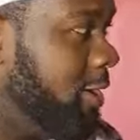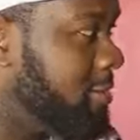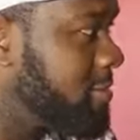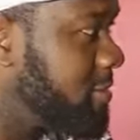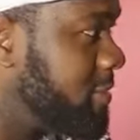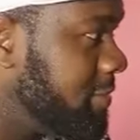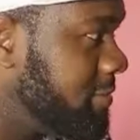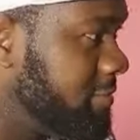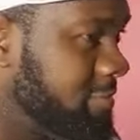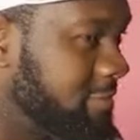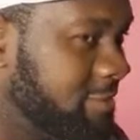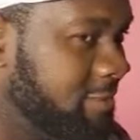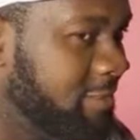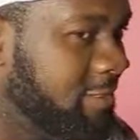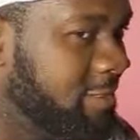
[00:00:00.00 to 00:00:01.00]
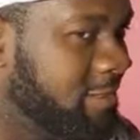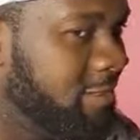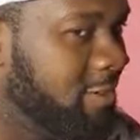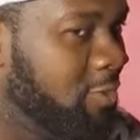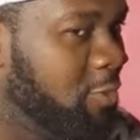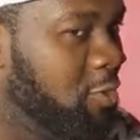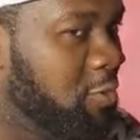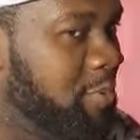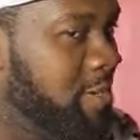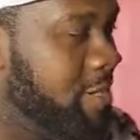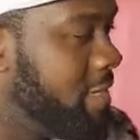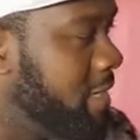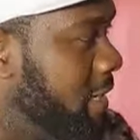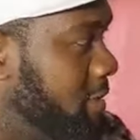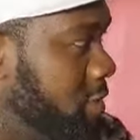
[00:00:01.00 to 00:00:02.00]
Austin,
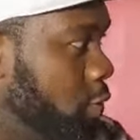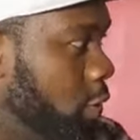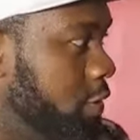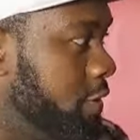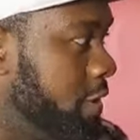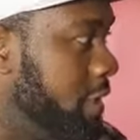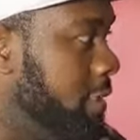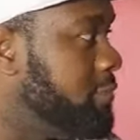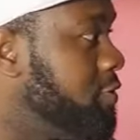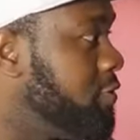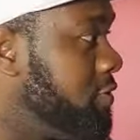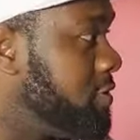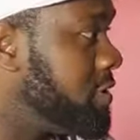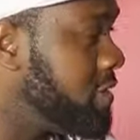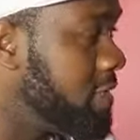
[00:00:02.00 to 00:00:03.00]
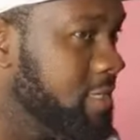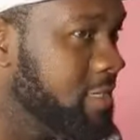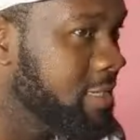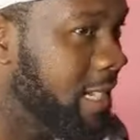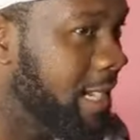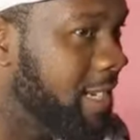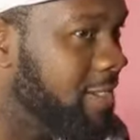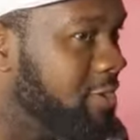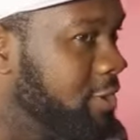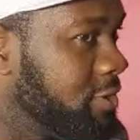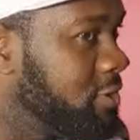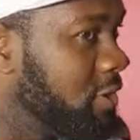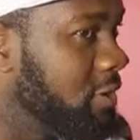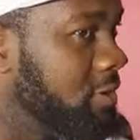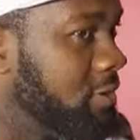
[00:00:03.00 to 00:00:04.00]
Ruby here is the one you came to see, and
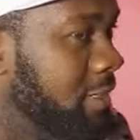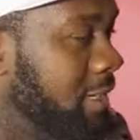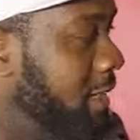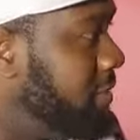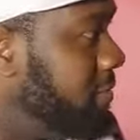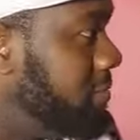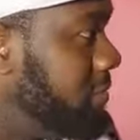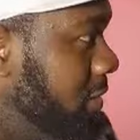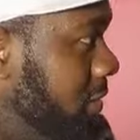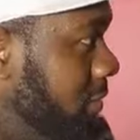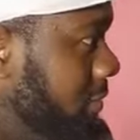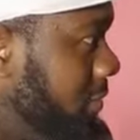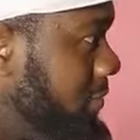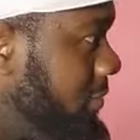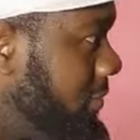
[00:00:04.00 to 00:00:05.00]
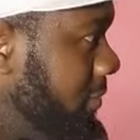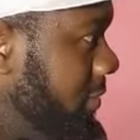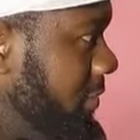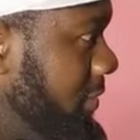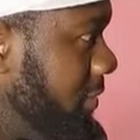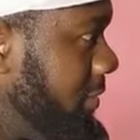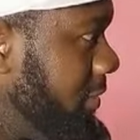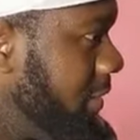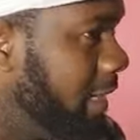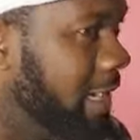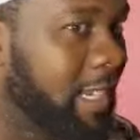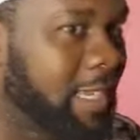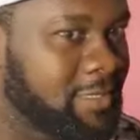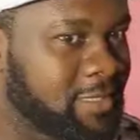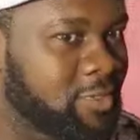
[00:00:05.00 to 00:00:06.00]
not Angel.
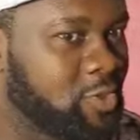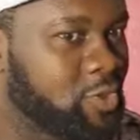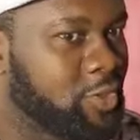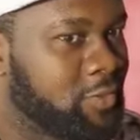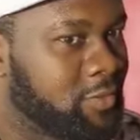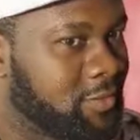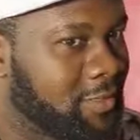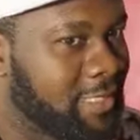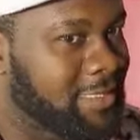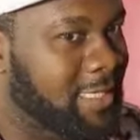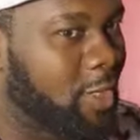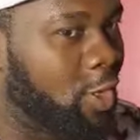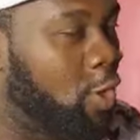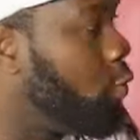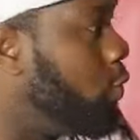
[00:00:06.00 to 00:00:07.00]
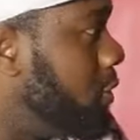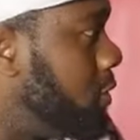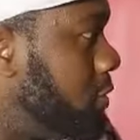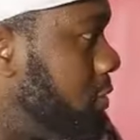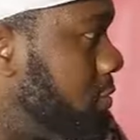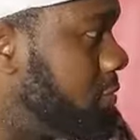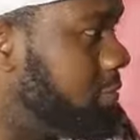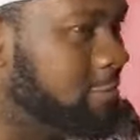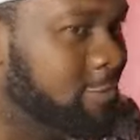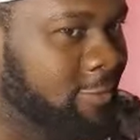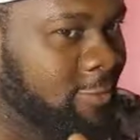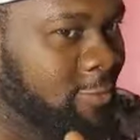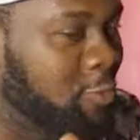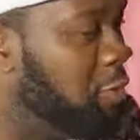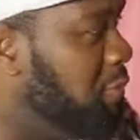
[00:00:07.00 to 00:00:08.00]
I think you should get along with
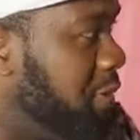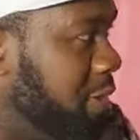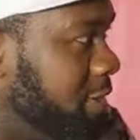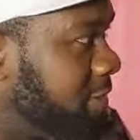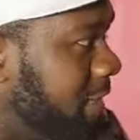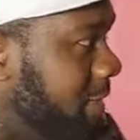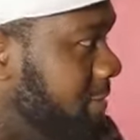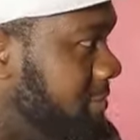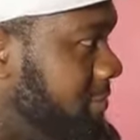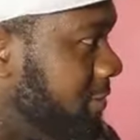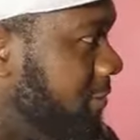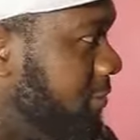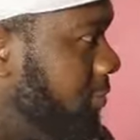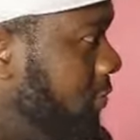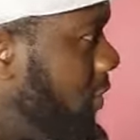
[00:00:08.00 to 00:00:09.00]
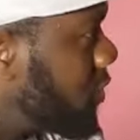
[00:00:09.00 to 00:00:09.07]
Ruby, not Angel.